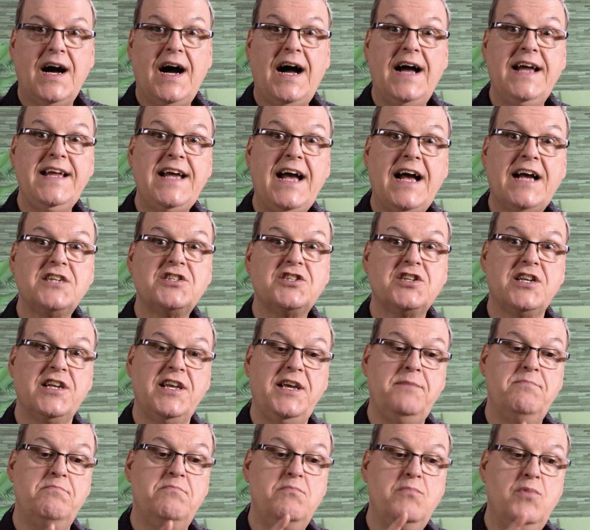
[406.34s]
I
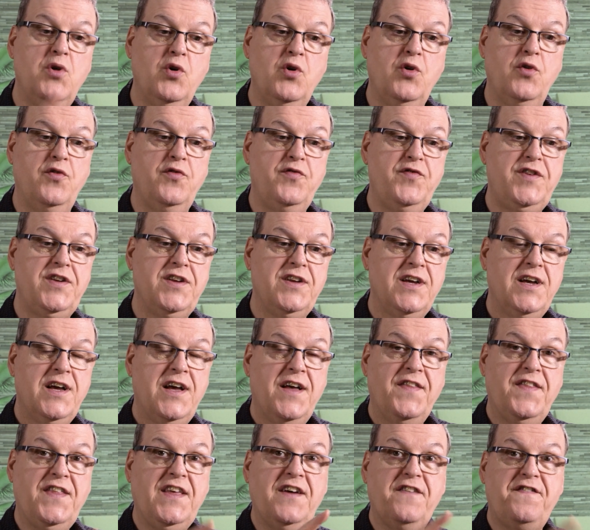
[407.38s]
actually moved
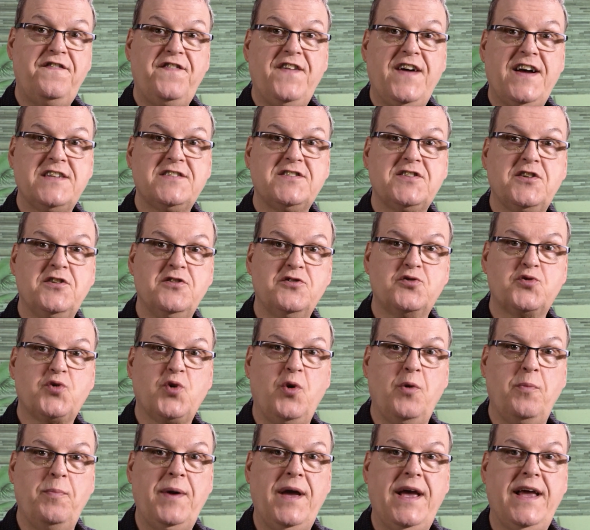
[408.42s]
the effects
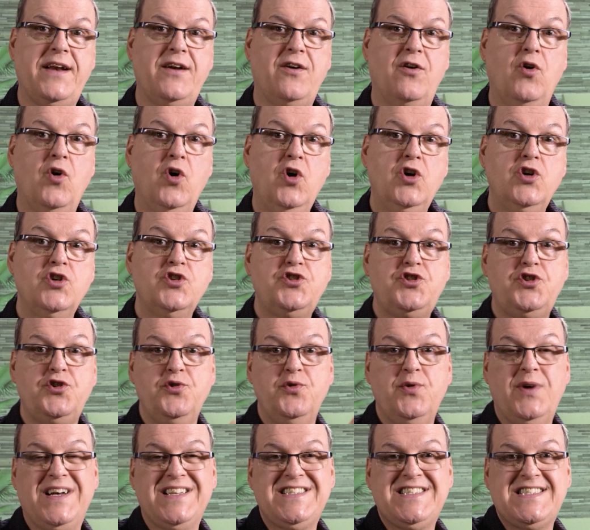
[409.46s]
control panel
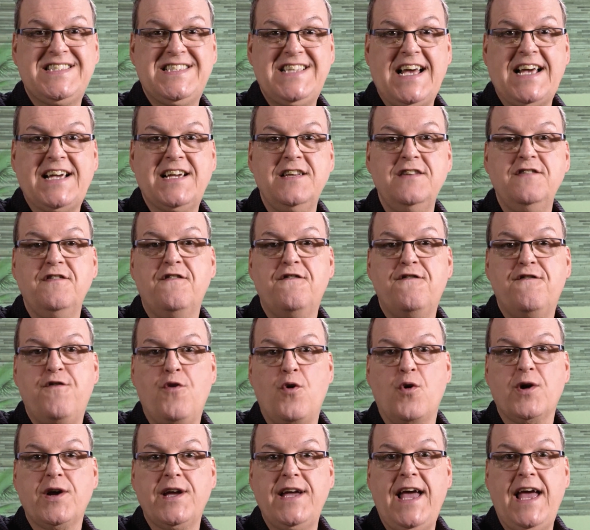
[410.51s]
to a second
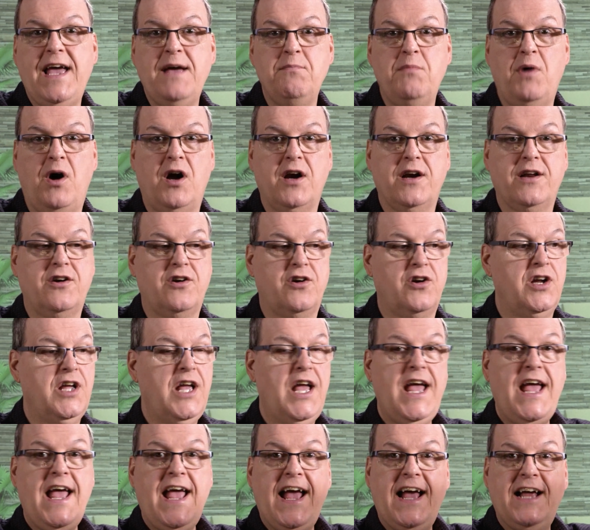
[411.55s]
four K monitor
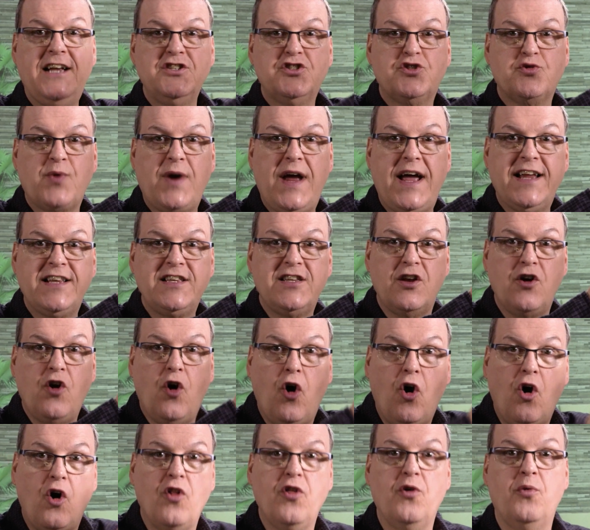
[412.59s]
and dragged it
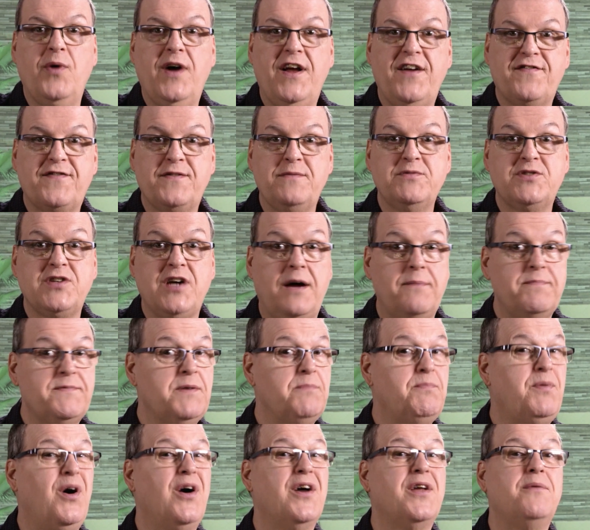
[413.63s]
all the way from top
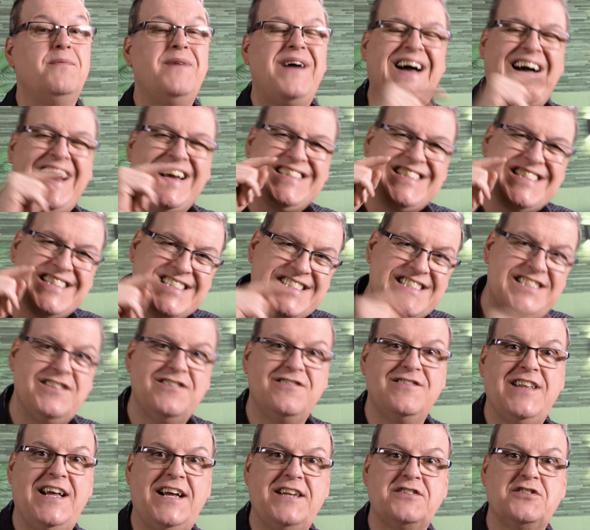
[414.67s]
to bottom. I
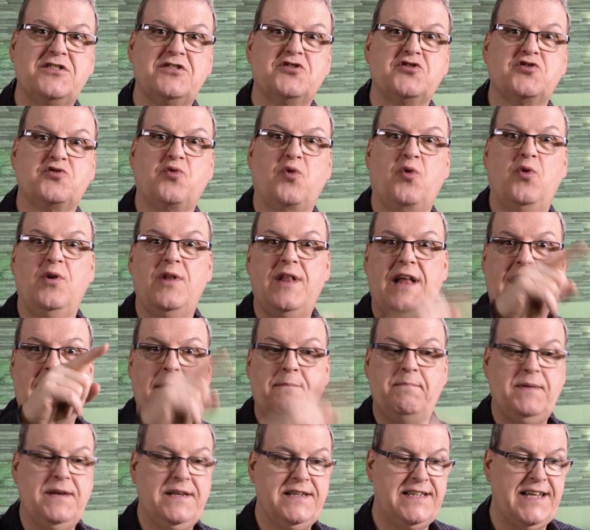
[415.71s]
still had to scroll
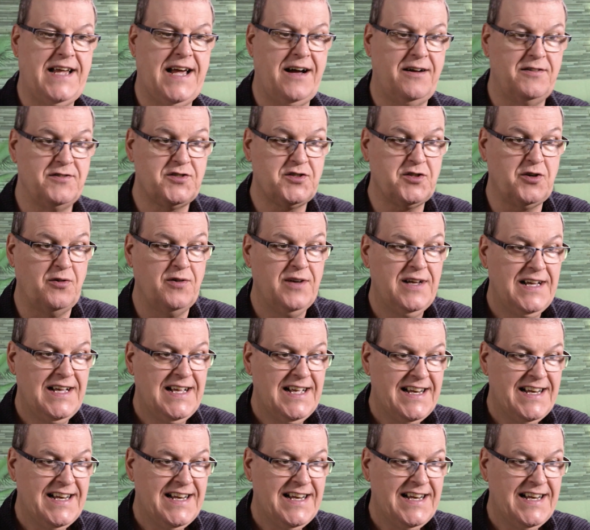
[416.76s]
up and down. So